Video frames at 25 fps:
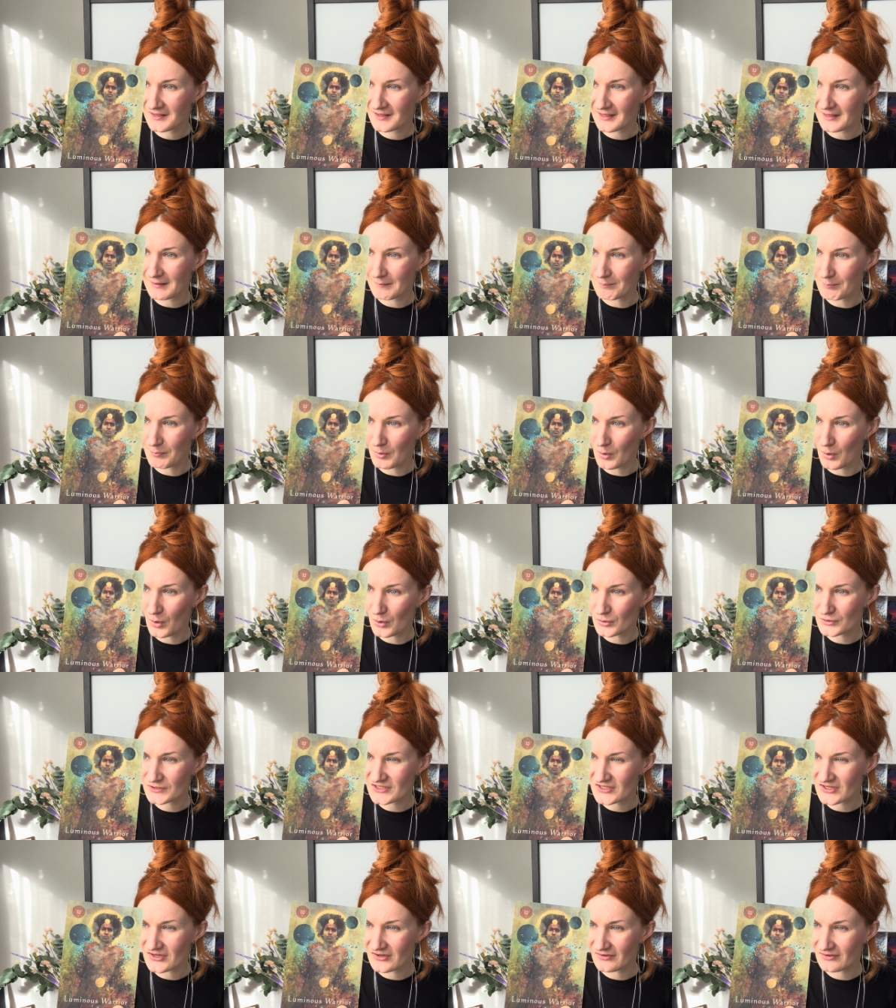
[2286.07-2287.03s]

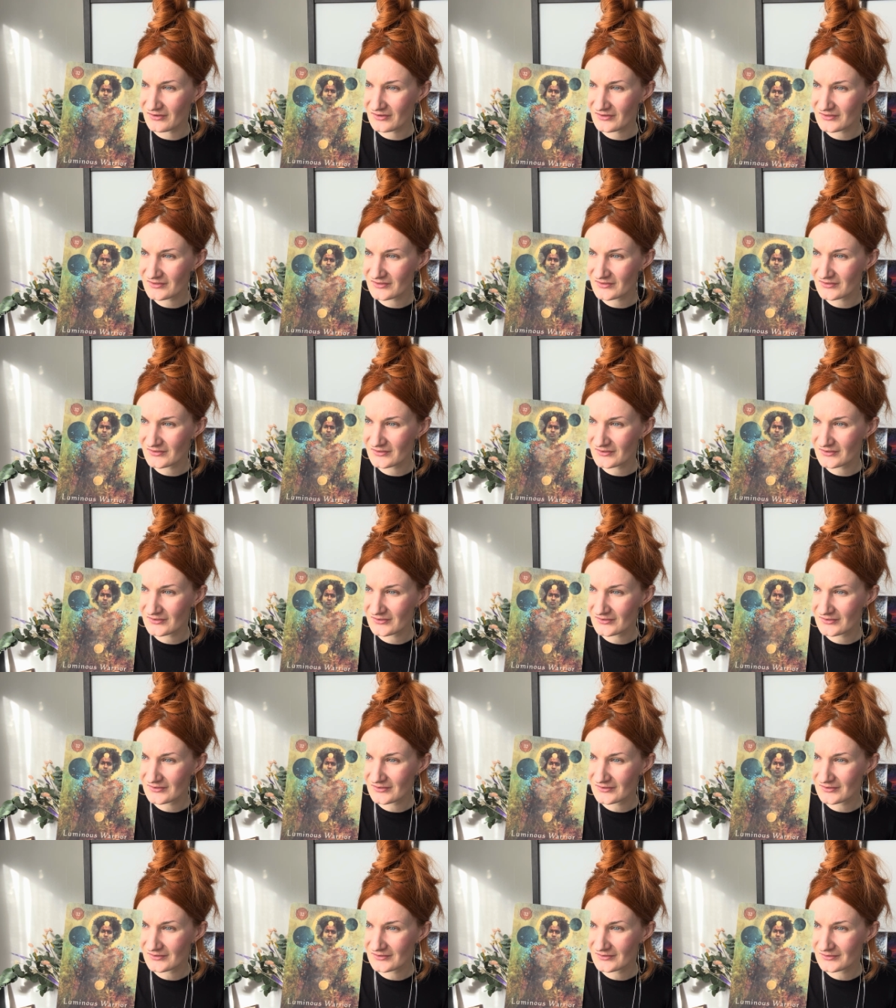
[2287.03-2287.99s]
important,
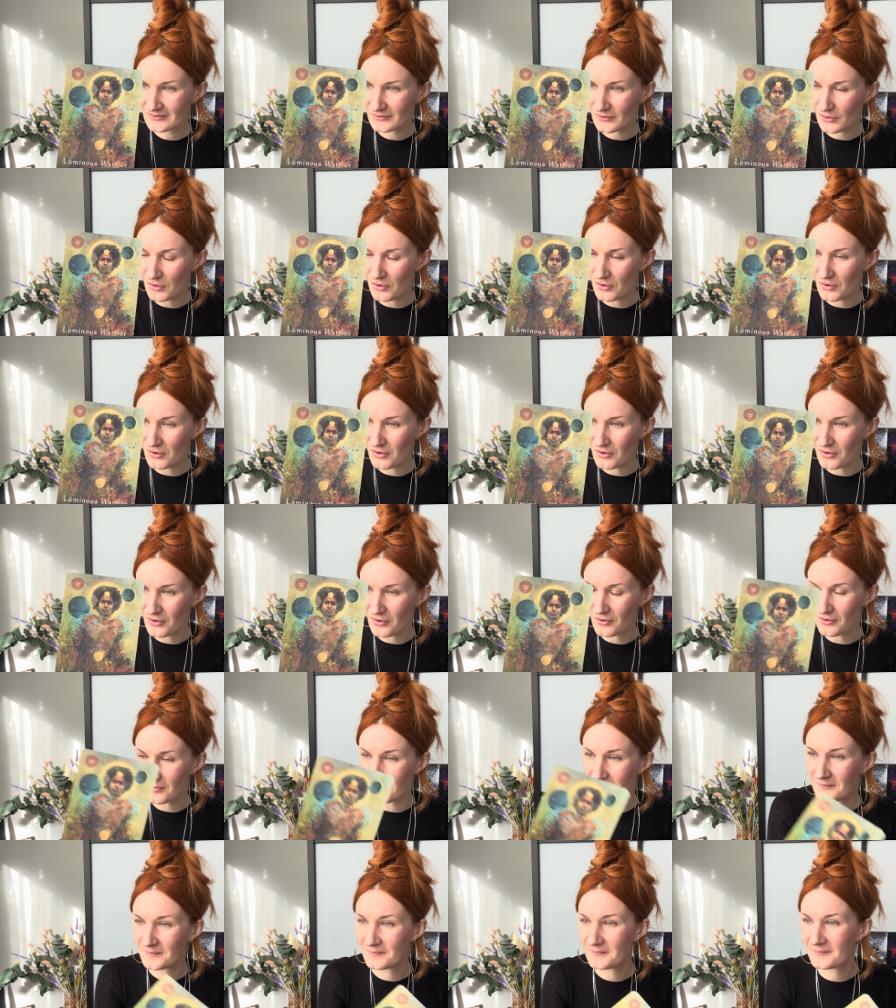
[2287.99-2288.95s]

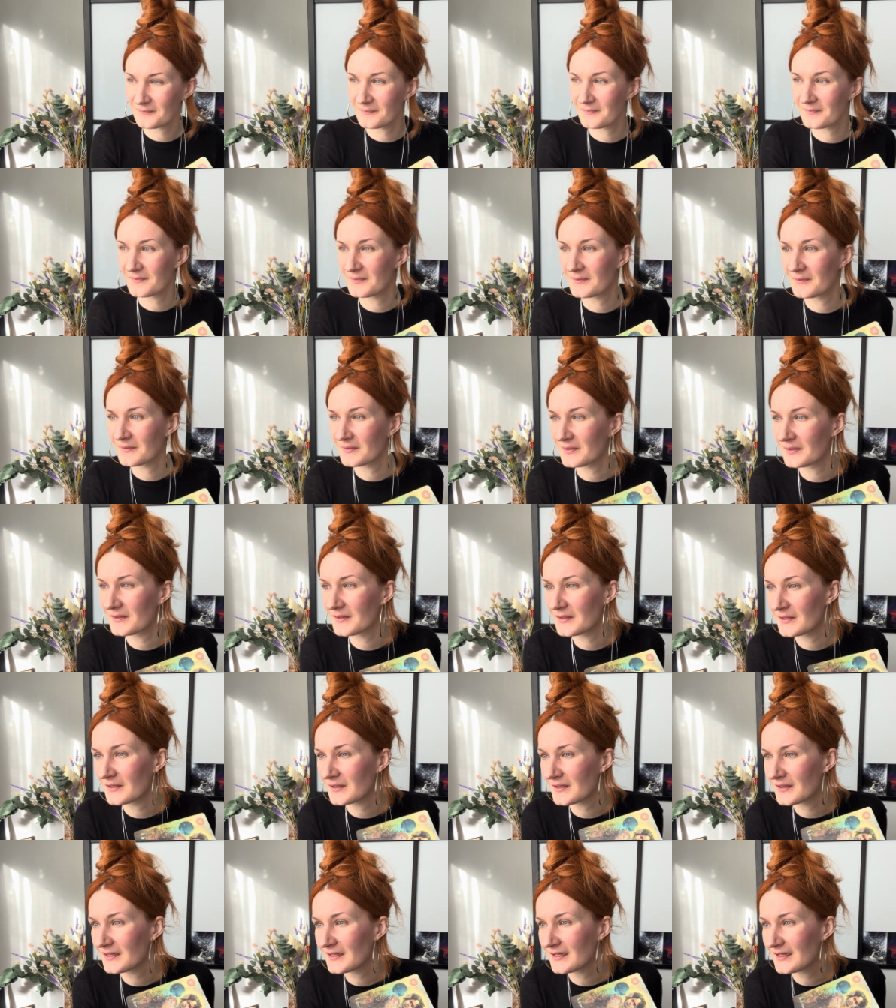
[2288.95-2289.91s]
or
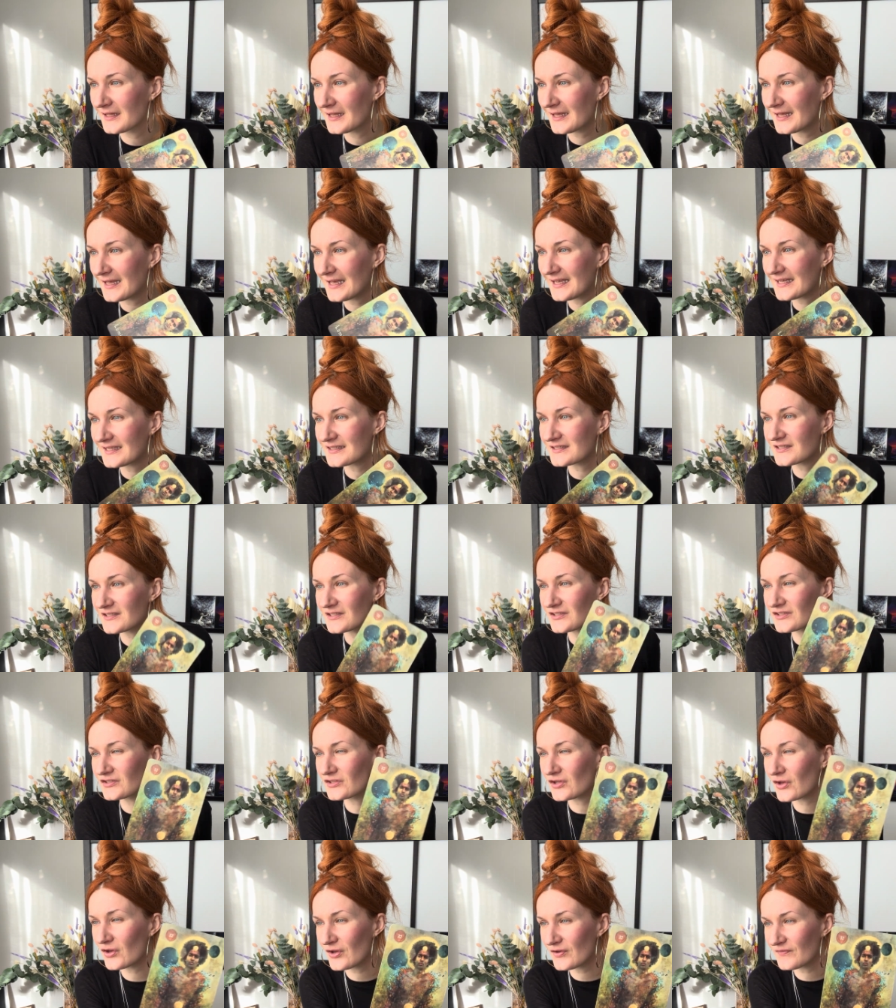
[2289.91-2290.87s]
it
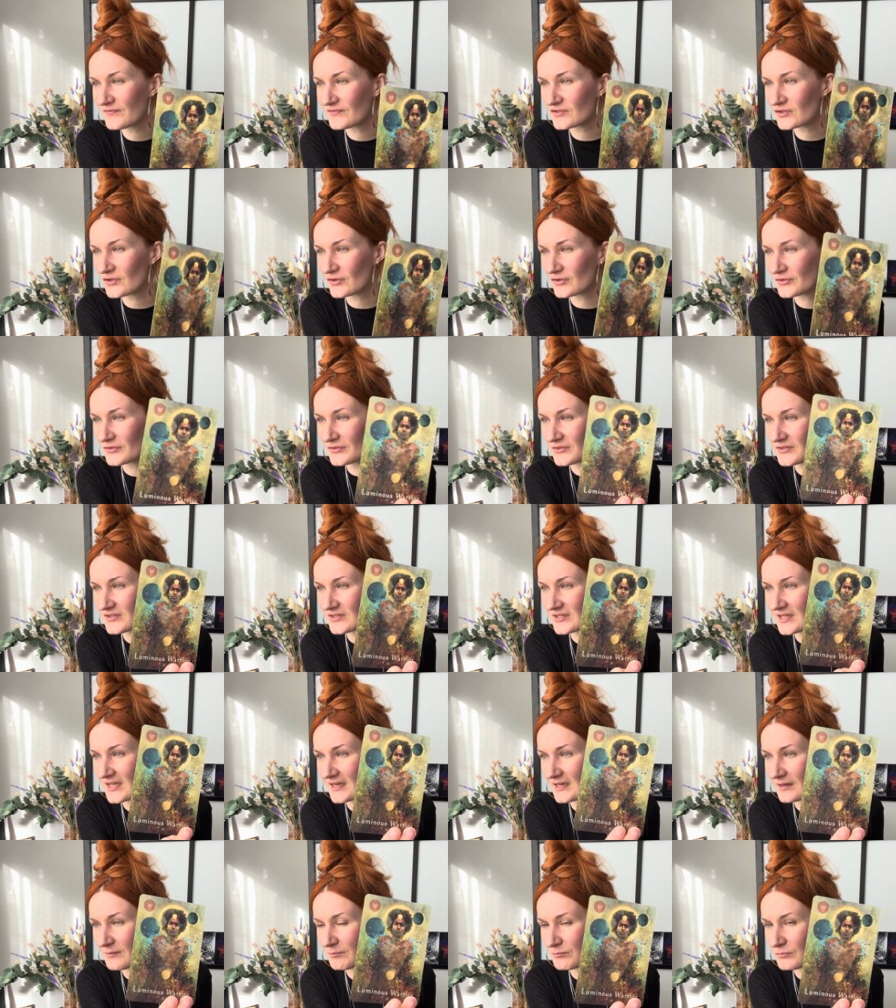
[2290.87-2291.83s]
serves us
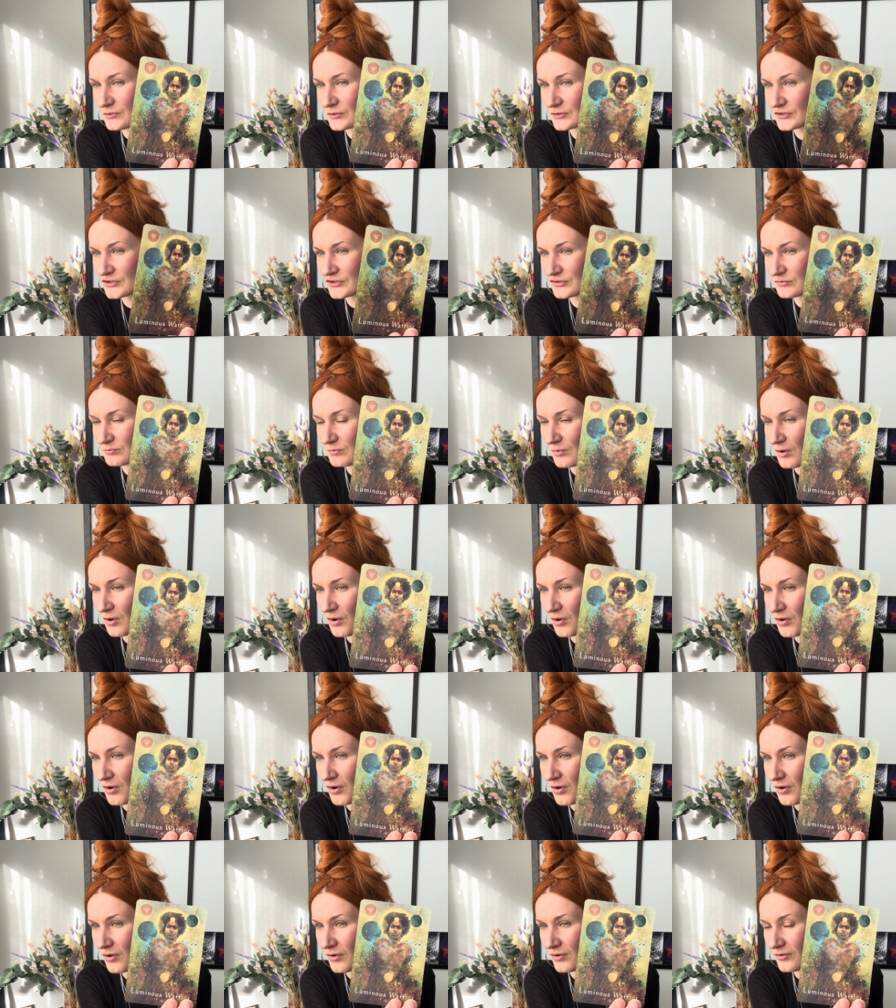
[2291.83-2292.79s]
in a much
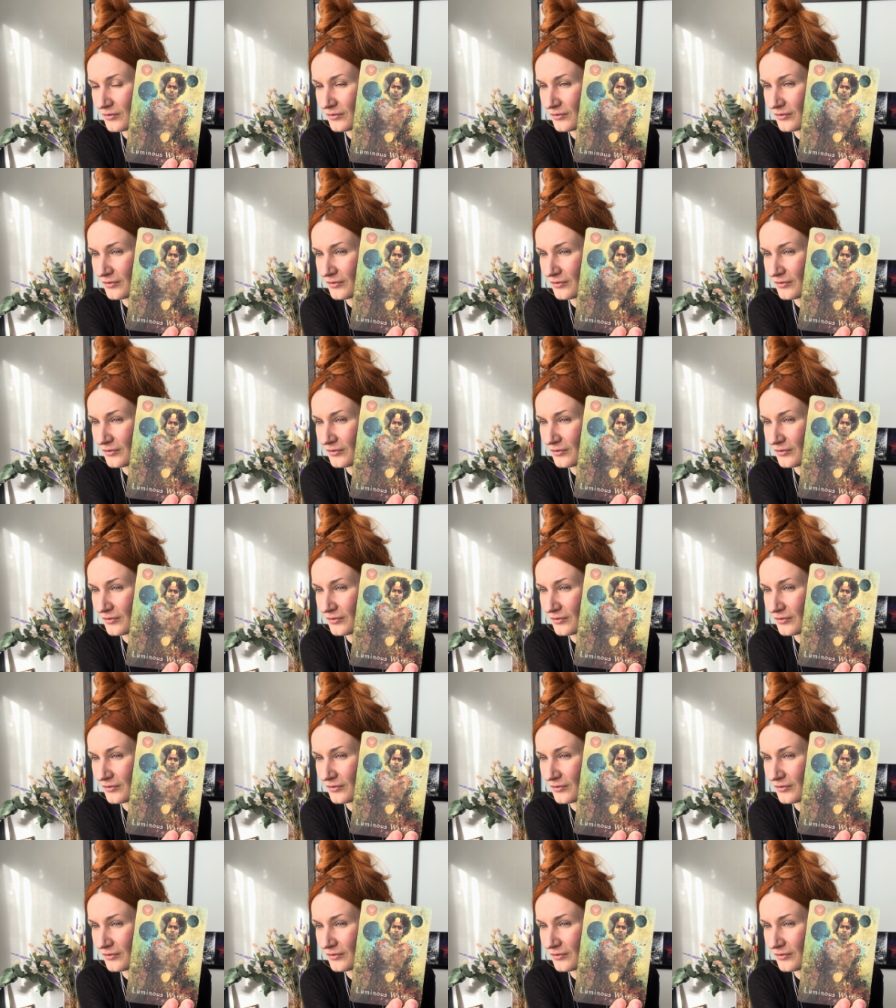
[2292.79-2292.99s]
more